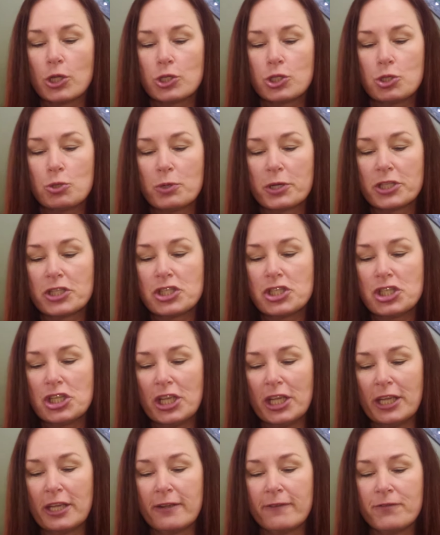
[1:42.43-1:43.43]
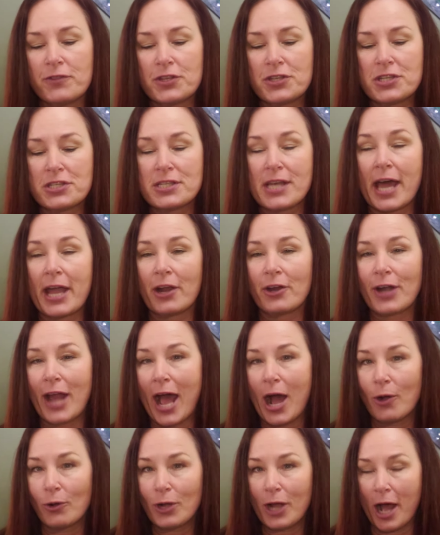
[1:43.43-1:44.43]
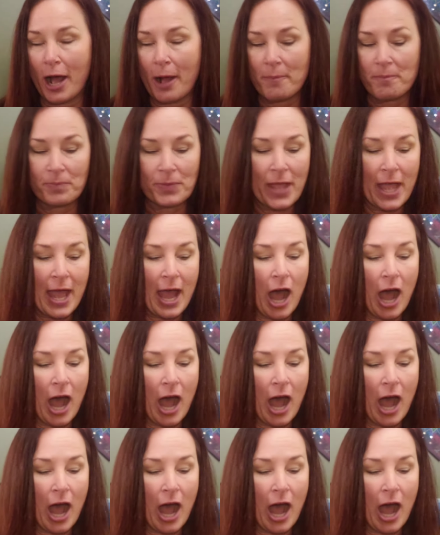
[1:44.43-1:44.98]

to achieve the desired outcome.